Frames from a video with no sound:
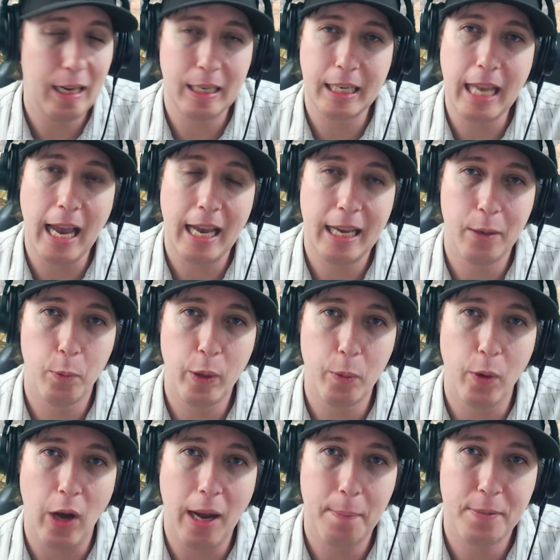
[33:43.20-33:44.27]
Yeah, and we
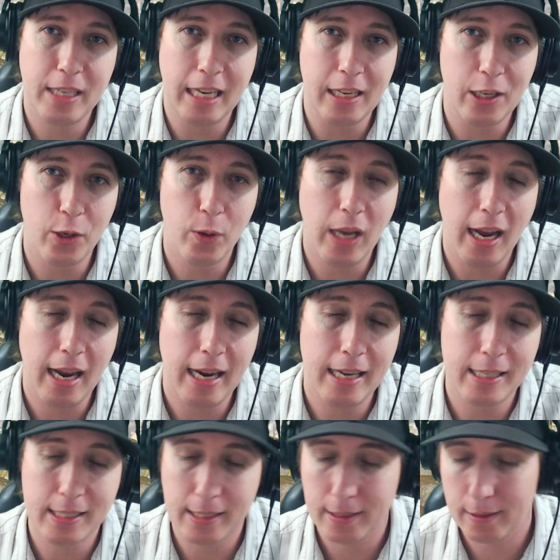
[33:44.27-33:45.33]
will update you
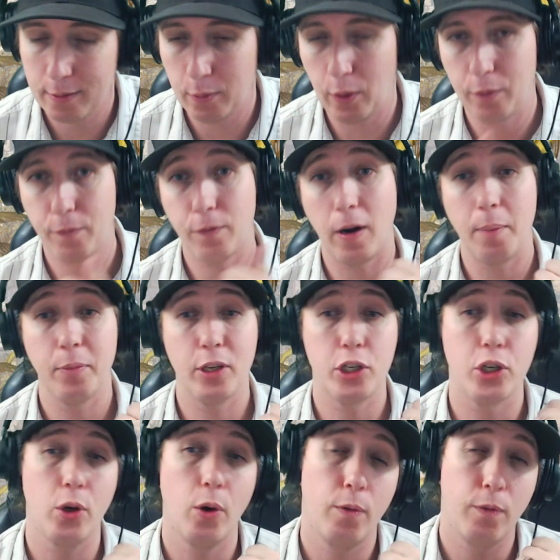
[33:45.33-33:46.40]
guys, well, from the
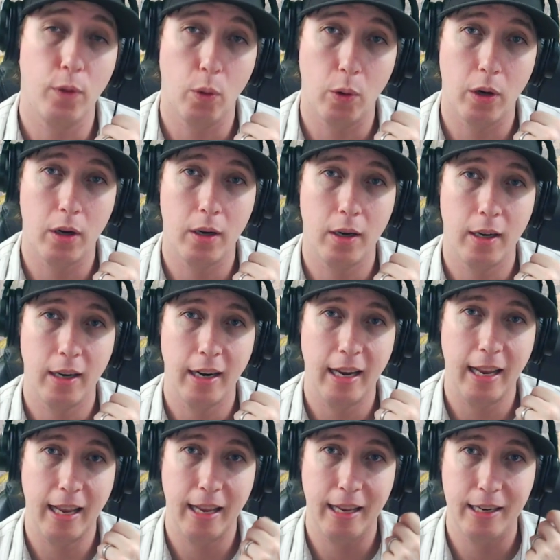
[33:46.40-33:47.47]
show floor,
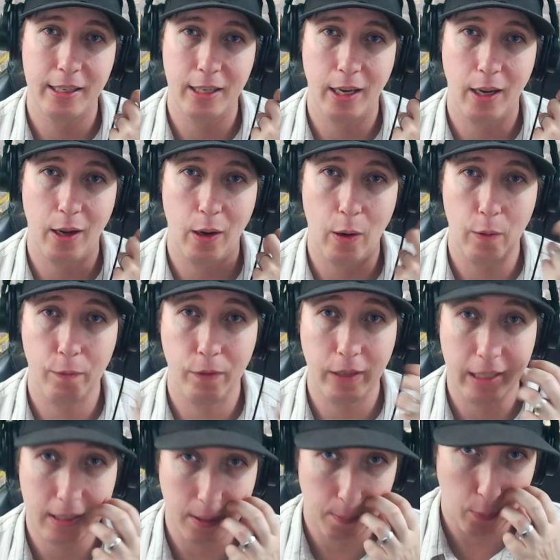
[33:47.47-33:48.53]
and
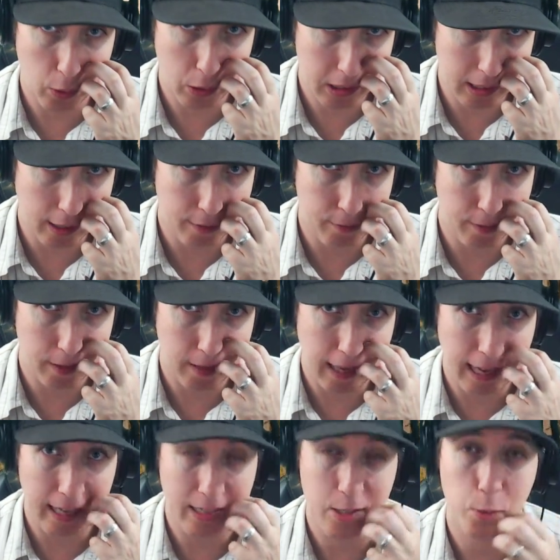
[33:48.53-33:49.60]
hopefully some more stuff than
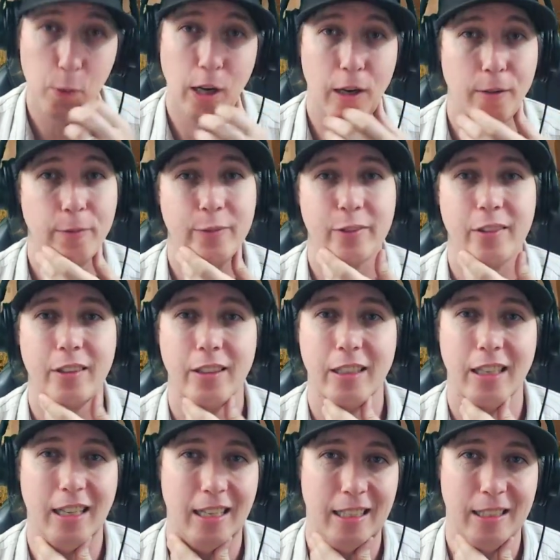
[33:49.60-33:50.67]
that as well.
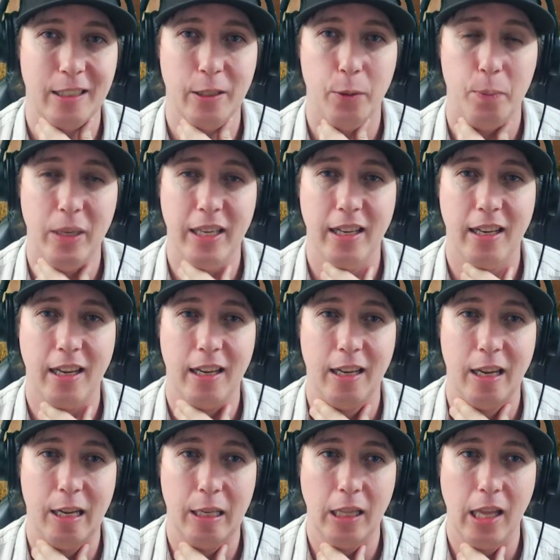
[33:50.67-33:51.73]
There'll be
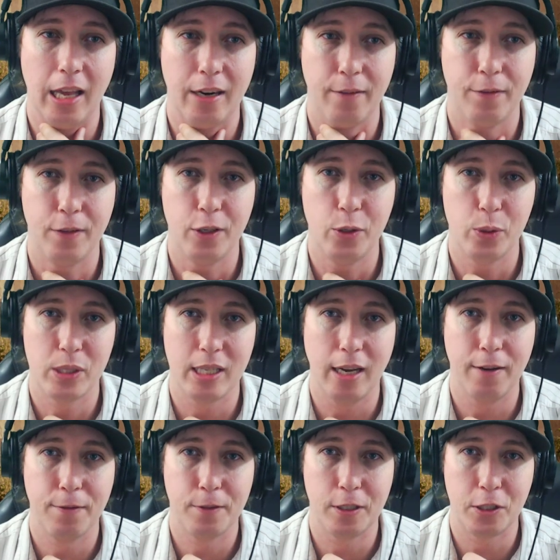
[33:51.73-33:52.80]
a lot of new
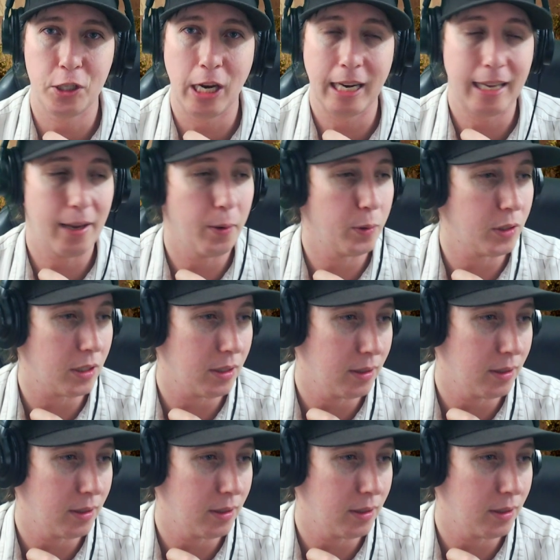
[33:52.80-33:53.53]
stuff to check out.